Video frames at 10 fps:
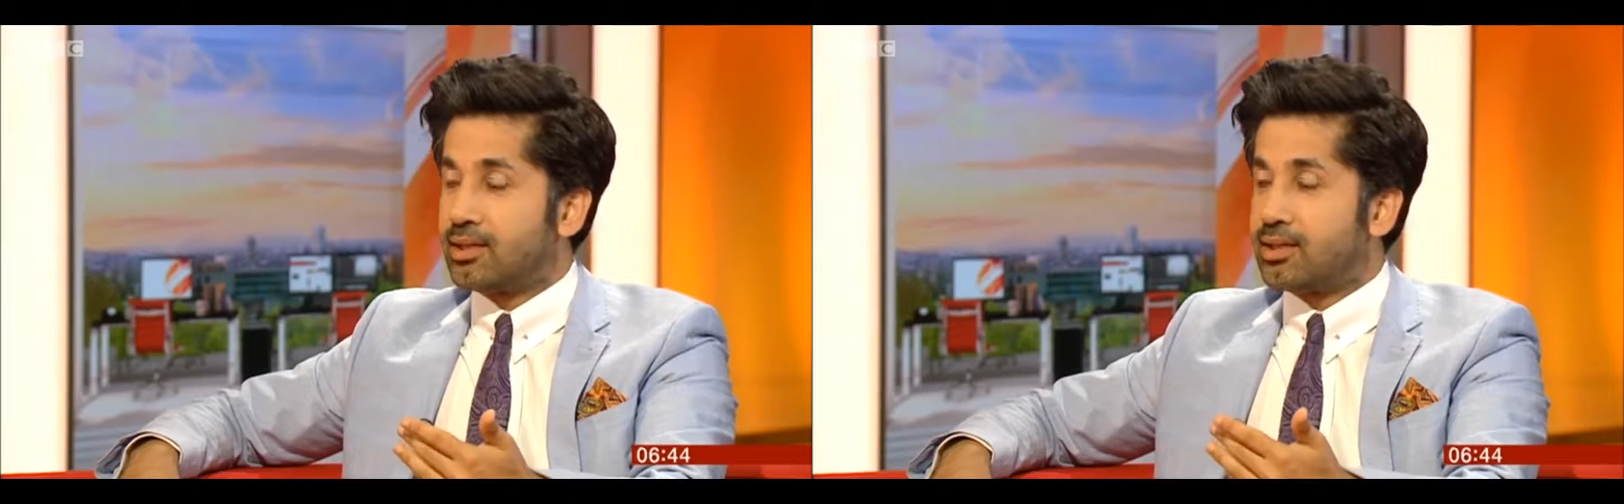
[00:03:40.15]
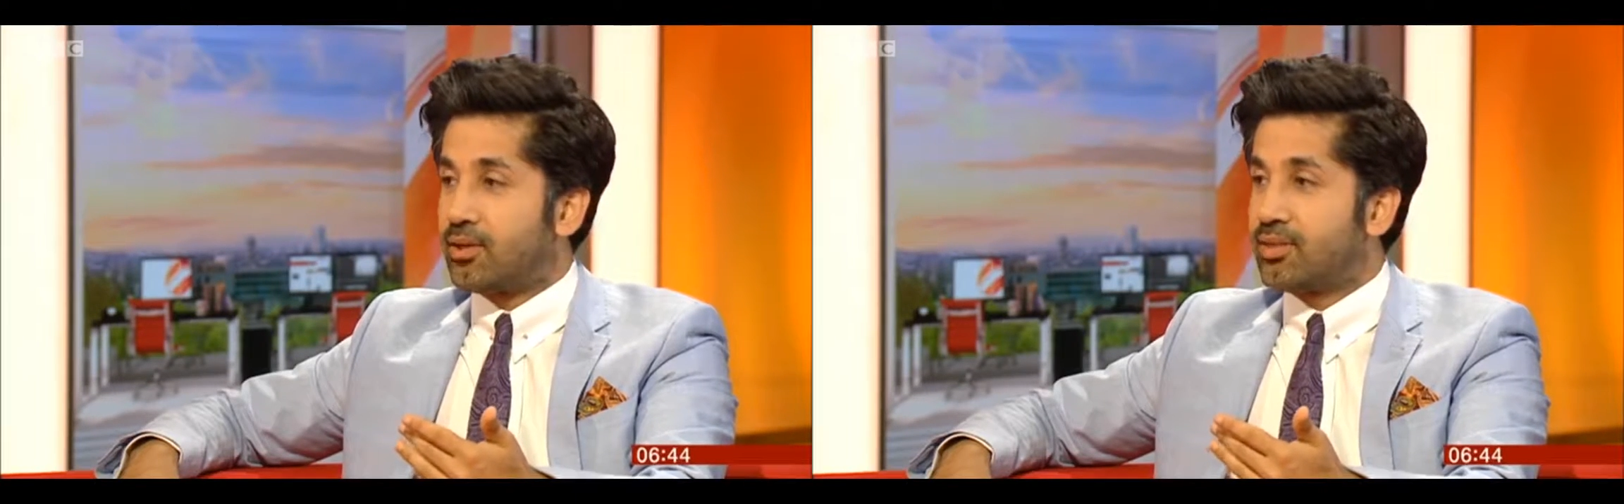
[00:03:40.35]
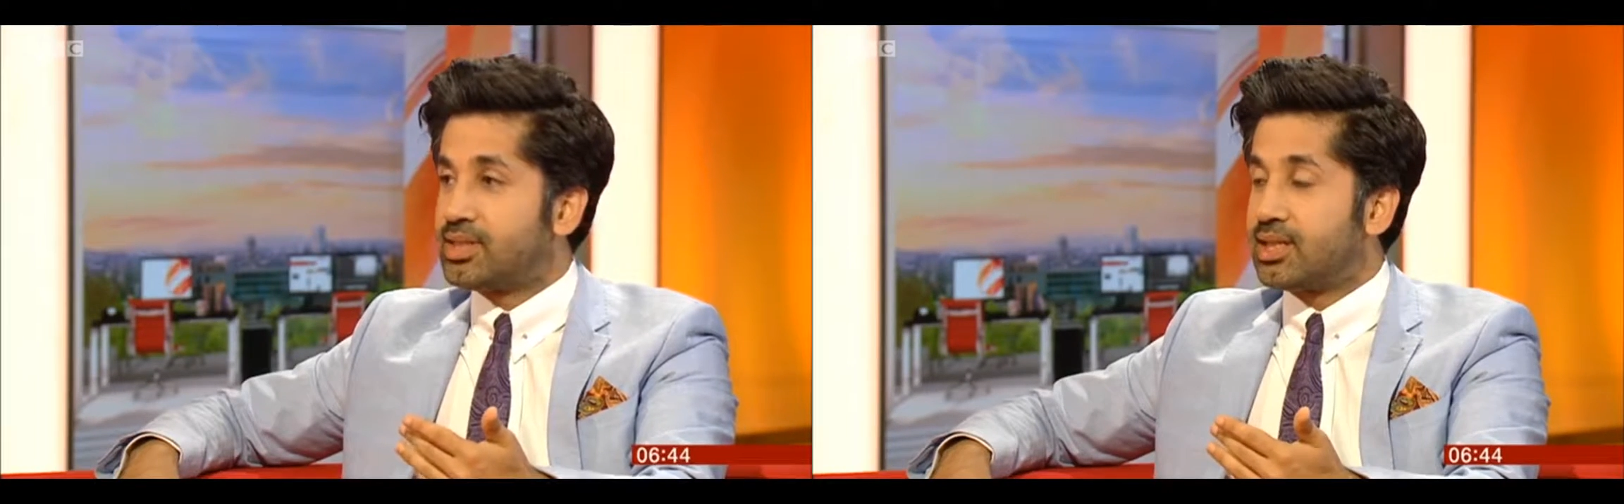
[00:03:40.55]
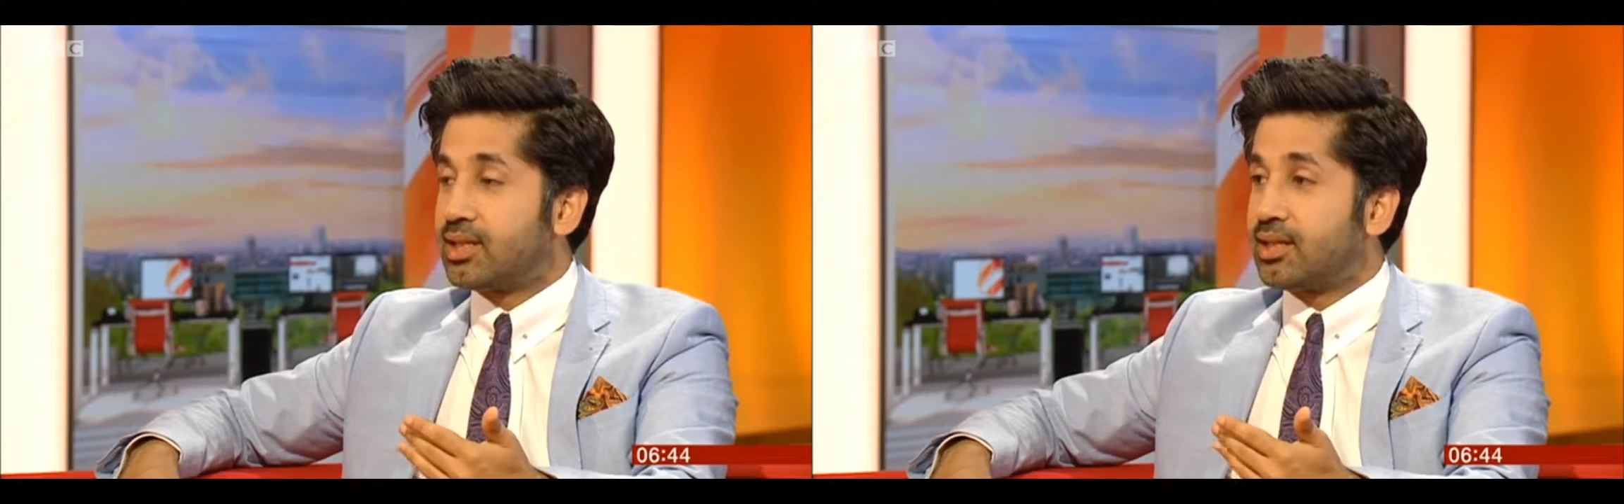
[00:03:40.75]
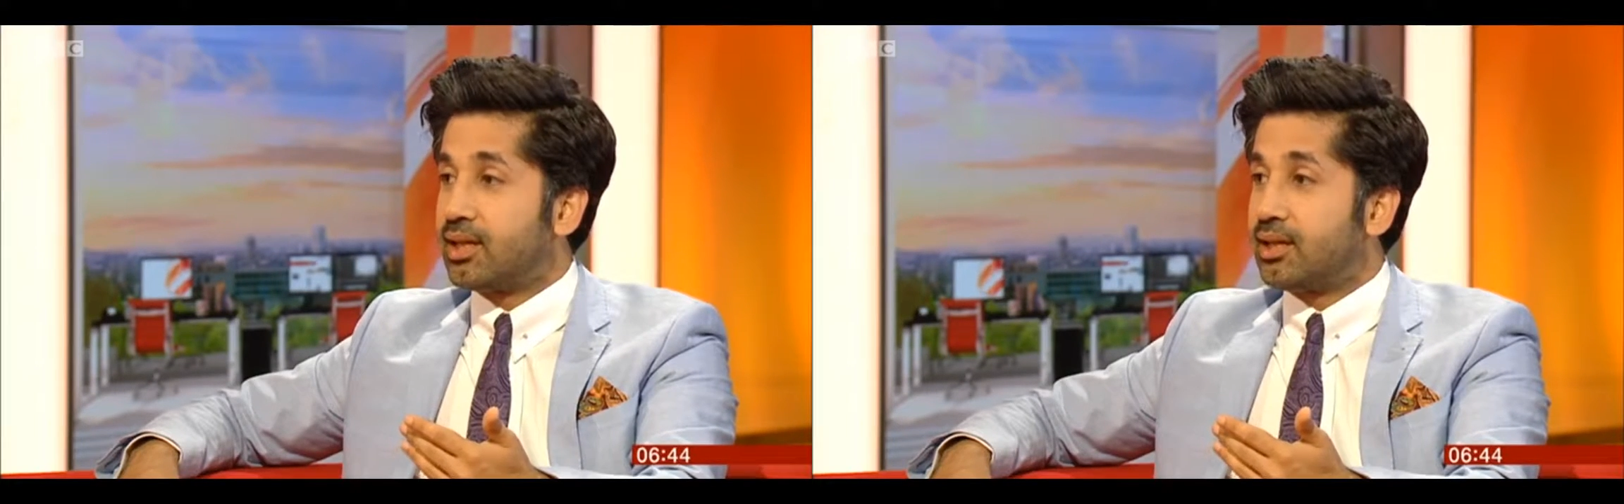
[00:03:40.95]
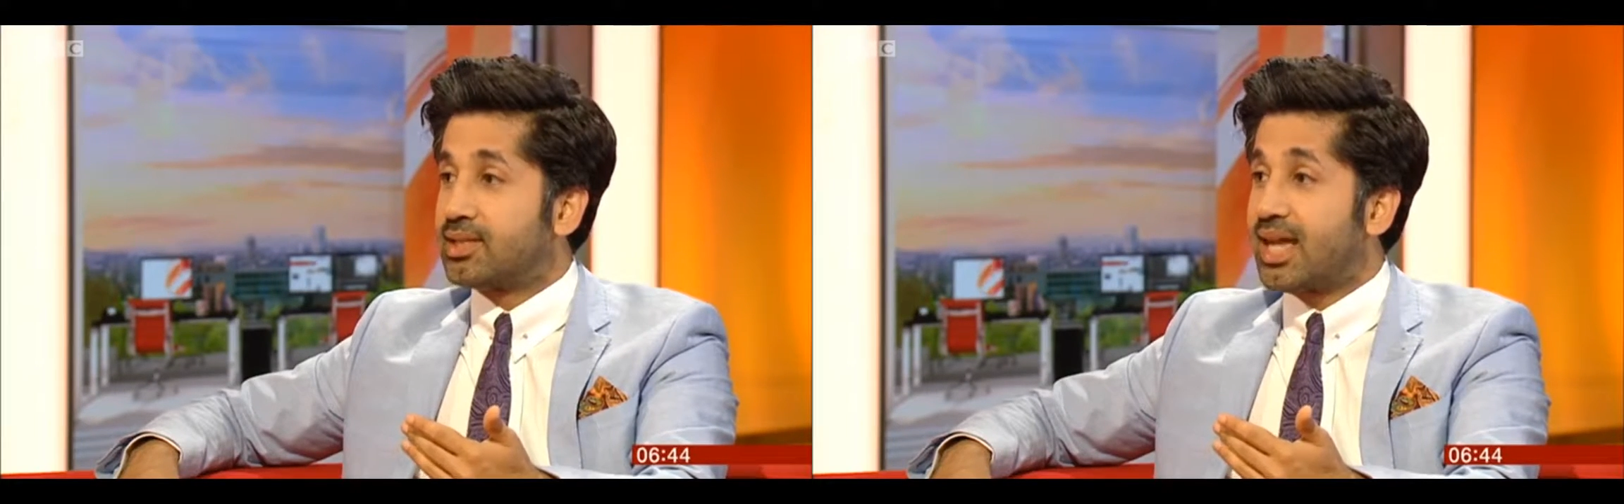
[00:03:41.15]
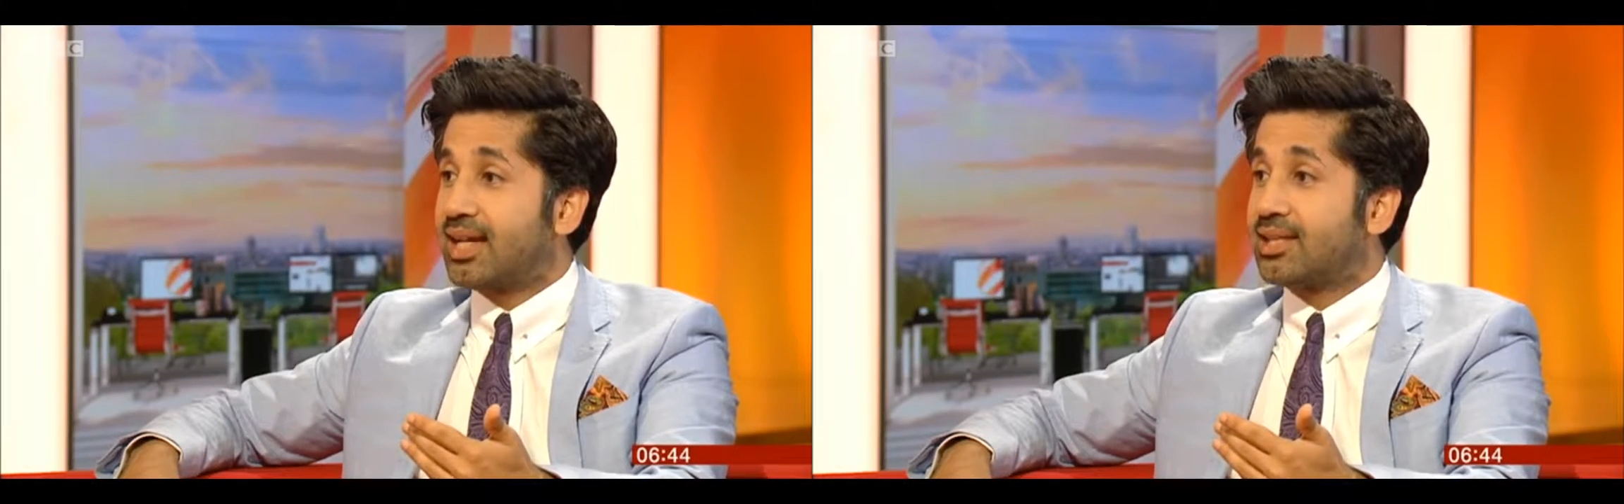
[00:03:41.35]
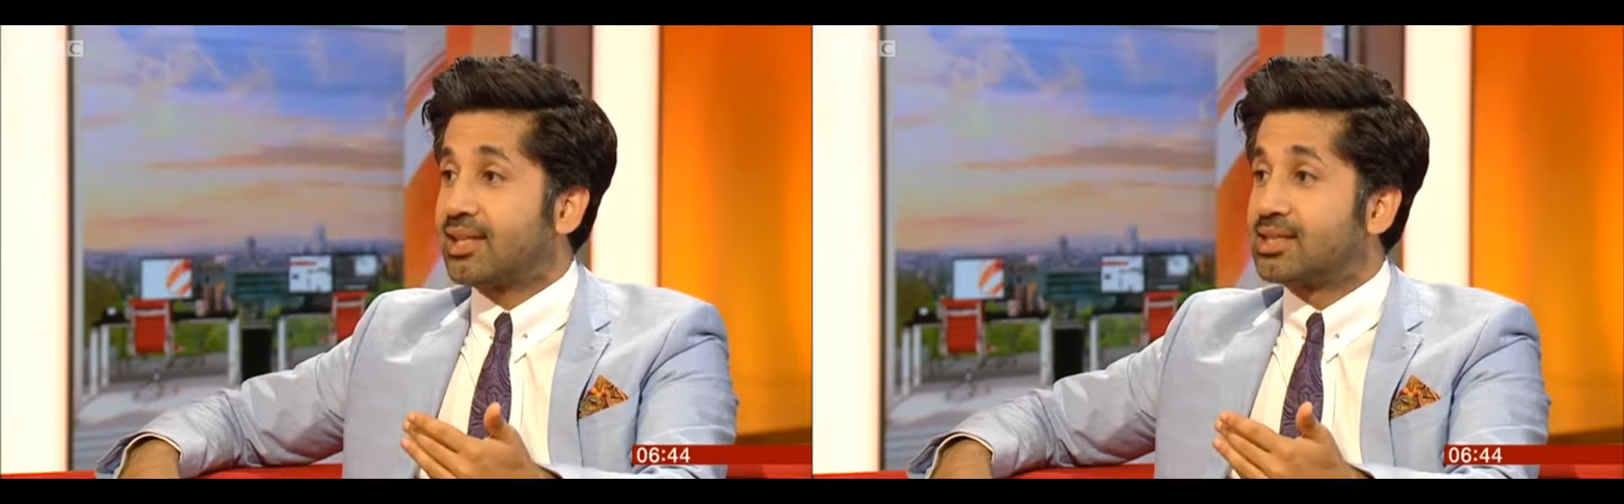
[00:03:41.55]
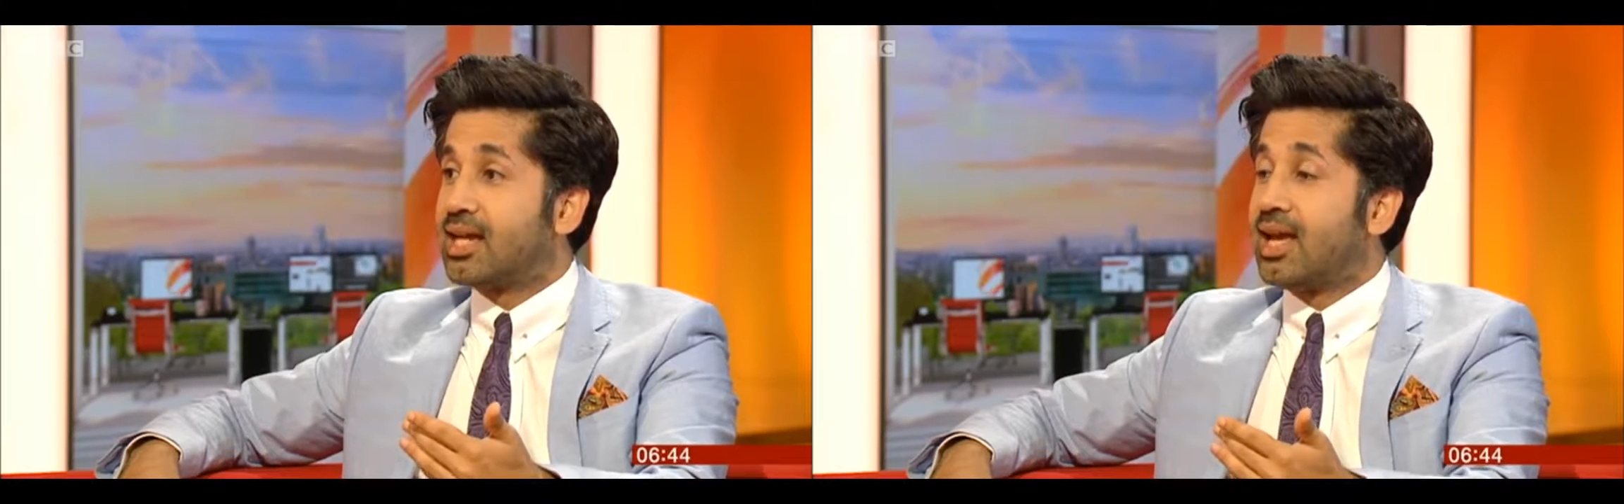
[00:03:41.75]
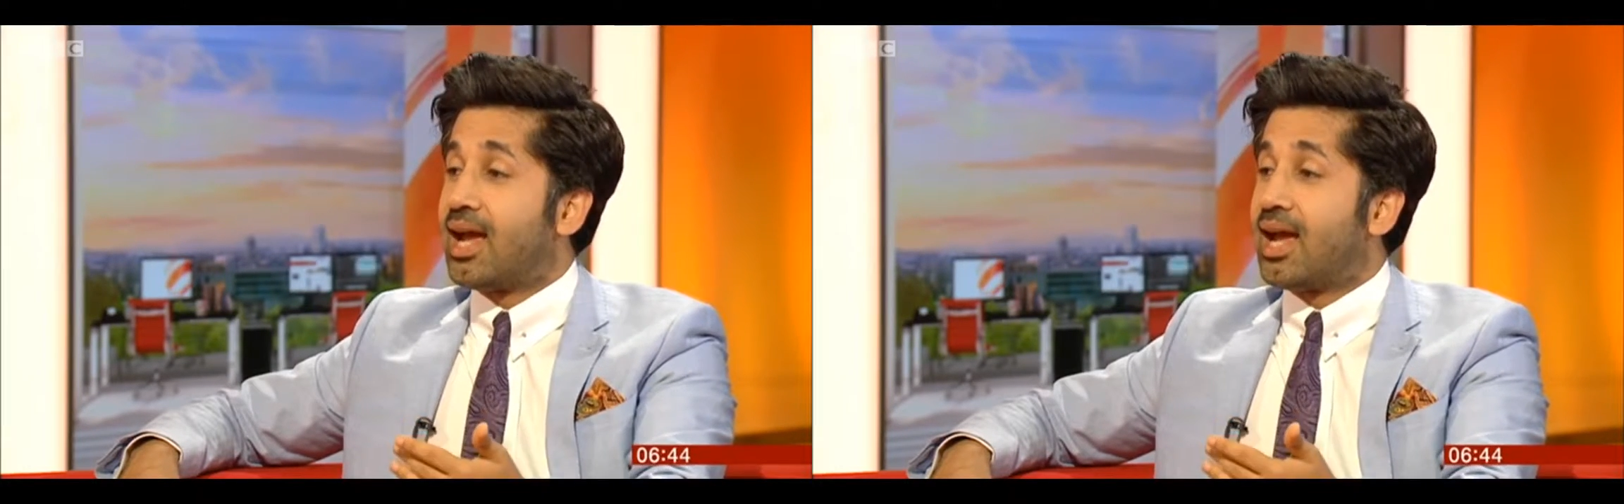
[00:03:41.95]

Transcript: terroristic tactics.